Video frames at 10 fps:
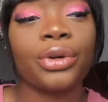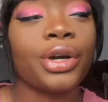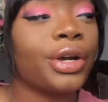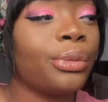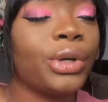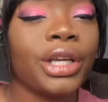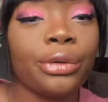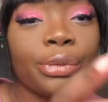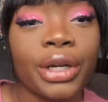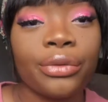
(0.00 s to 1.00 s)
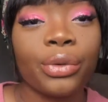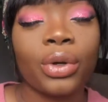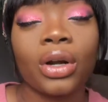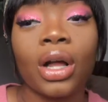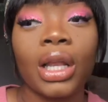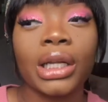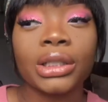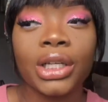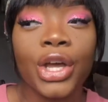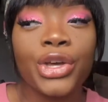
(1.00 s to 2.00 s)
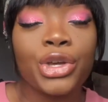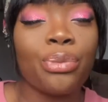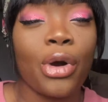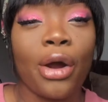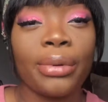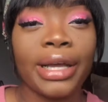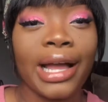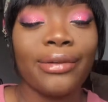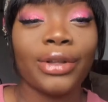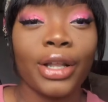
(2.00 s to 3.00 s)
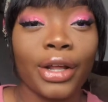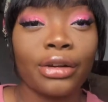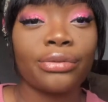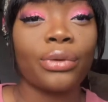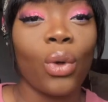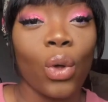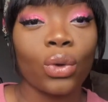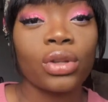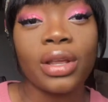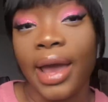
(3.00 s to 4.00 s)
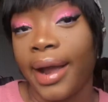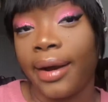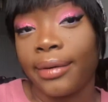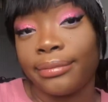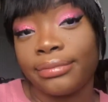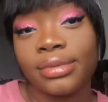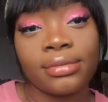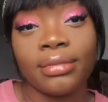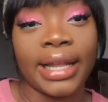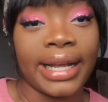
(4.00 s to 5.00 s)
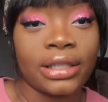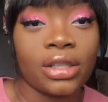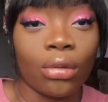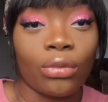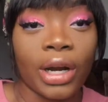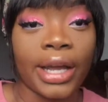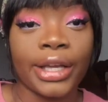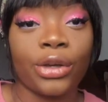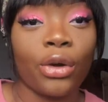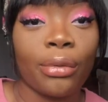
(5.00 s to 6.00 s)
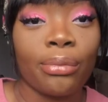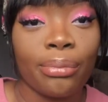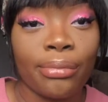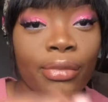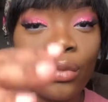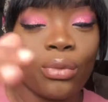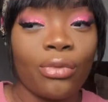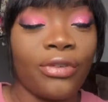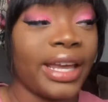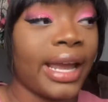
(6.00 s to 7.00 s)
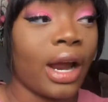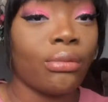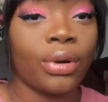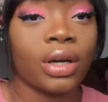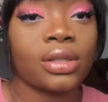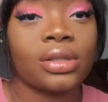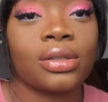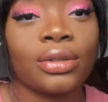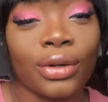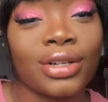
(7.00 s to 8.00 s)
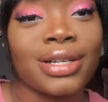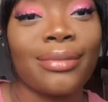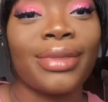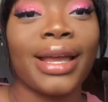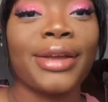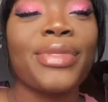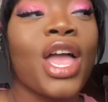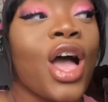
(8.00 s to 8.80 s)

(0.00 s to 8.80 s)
or weave, whatever you want to call it, you probably have a lot of old hair laying somewhere in your fake hair box or something.